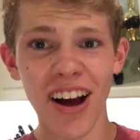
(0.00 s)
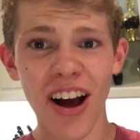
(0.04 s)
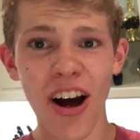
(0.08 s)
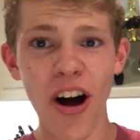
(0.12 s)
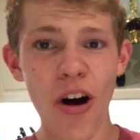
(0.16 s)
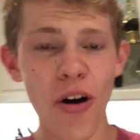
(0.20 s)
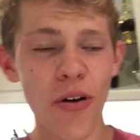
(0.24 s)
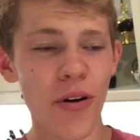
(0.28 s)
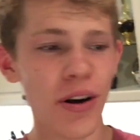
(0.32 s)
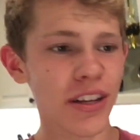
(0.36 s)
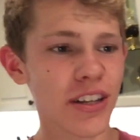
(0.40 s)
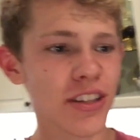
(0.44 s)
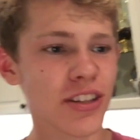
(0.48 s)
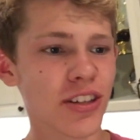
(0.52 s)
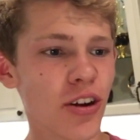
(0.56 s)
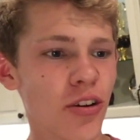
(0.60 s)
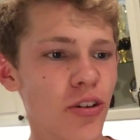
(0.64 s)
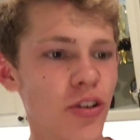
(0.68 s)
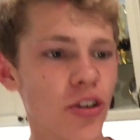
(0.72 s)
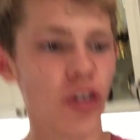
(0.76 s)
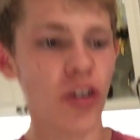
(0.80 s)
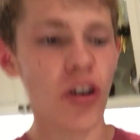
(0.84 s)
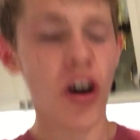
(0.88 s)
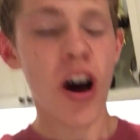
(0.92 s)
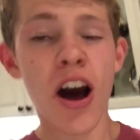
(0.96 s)
Oh, it's so
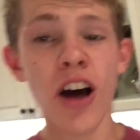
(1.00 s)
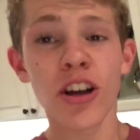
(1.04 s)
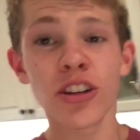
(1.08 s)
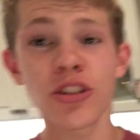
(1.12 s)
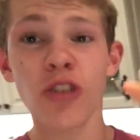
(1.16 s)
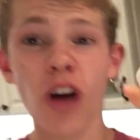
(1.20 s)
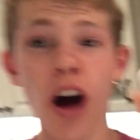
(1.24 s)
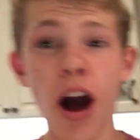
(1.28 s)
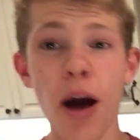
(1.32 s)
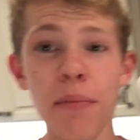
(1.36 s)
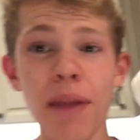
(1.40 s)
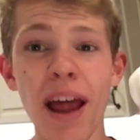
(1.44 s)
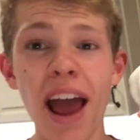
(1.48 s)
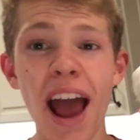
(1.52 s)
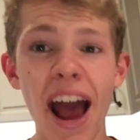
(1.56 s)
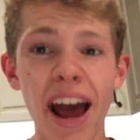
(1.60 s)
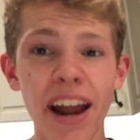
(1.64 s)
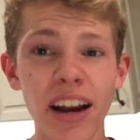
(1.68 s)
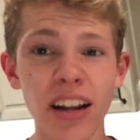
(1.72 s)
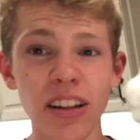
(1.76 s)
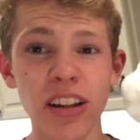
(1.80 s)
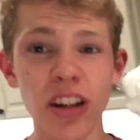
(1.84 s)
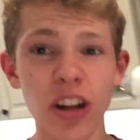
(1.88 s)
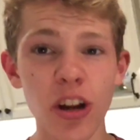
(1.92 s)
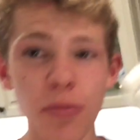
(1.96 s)
cool. So I'm going to
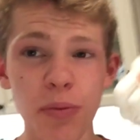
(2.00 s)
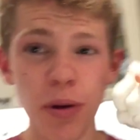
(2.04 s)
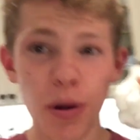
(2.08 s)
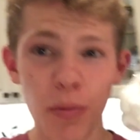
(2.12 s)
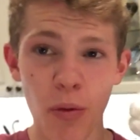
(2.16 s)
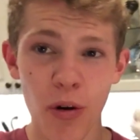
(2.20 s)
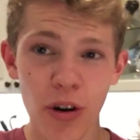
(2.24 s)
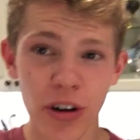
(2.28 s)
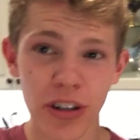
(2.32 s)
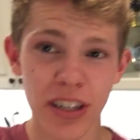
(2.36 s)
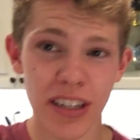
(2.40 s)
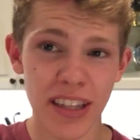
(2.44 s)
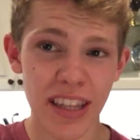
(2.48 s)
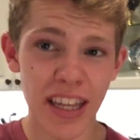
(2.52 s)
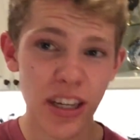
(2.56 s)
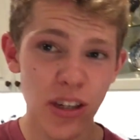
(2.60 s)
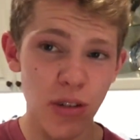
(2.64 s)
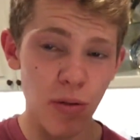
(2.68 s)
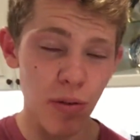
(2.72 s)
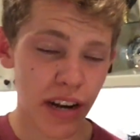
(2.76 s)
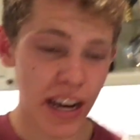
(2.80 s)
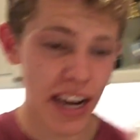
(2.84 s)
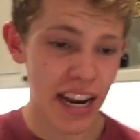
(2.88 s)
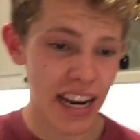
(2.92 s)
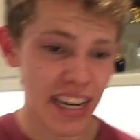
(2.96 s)
add a little bit more to
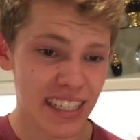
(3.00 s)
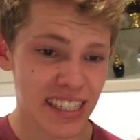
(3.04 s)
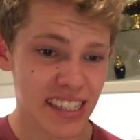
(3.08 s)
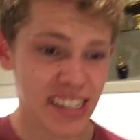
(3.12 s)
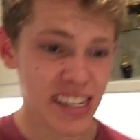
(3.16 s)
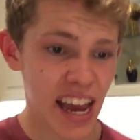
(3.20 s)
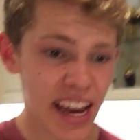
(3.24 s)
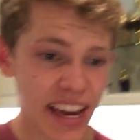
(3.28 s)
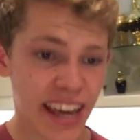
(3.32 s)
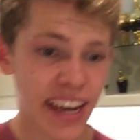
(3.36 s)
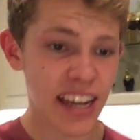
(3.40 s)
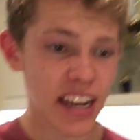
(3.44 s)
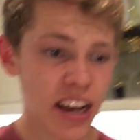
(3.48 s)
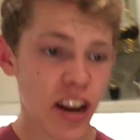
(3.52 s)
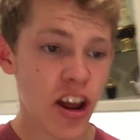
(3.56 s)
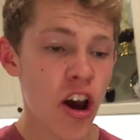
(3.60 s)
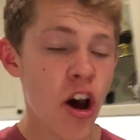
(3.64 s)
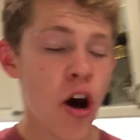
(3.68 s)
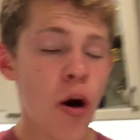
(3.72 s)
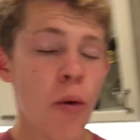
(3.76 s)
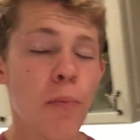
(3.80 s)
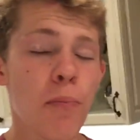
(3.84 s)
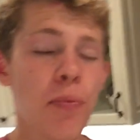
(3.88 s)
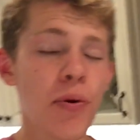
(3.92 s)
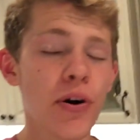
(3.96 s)
this one in a second.
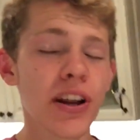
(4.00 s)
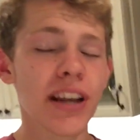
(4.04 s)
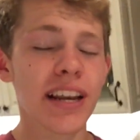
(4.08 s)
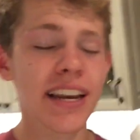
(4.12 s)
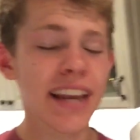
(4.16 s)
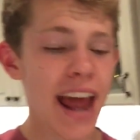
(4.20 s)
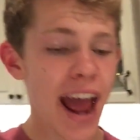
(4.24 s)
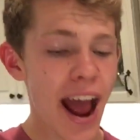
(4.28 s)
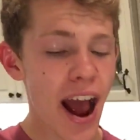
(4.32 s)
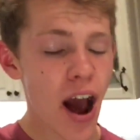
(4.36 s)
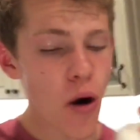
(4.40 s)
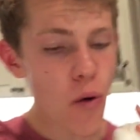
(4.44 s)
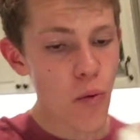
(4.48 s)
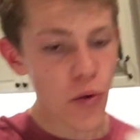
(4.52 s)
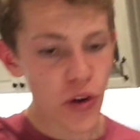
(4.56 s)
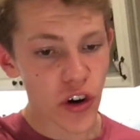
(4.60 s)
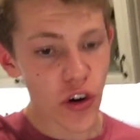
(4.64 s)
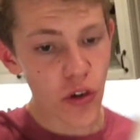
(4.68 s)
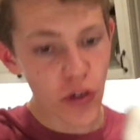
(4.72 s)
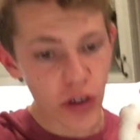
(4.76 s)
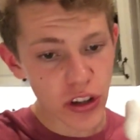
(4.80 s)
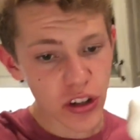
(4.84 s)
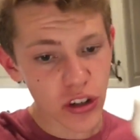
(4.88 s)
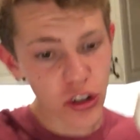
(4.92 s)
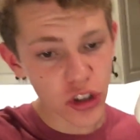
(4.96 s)
But now we're
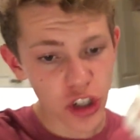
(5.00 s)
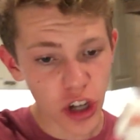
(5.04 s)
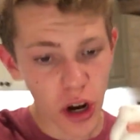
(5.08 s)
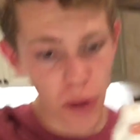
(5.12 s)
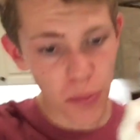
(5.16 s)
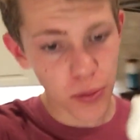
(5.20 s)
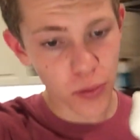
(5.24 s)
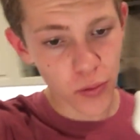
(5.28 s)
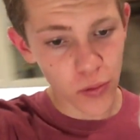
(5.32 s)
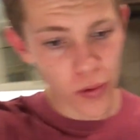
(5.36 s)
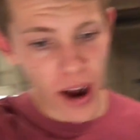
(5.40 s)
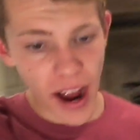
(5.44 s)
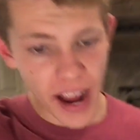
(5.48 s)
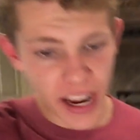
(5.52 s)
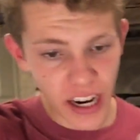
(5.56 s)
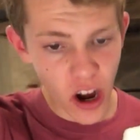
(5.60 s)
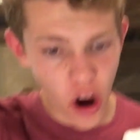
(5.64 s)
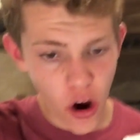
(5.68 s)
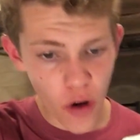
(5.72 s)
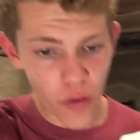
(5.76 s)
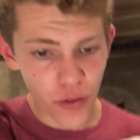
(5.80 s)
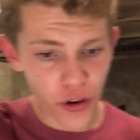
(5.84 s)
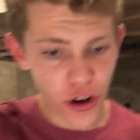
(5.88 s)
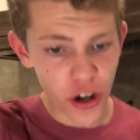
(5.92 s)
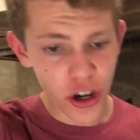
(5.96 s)
going to jump right
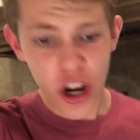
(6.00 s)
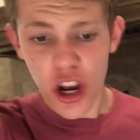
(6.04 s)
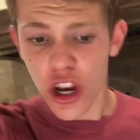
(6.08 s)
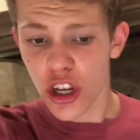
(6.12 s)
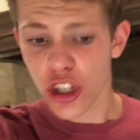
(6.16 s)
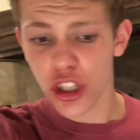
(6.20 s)
over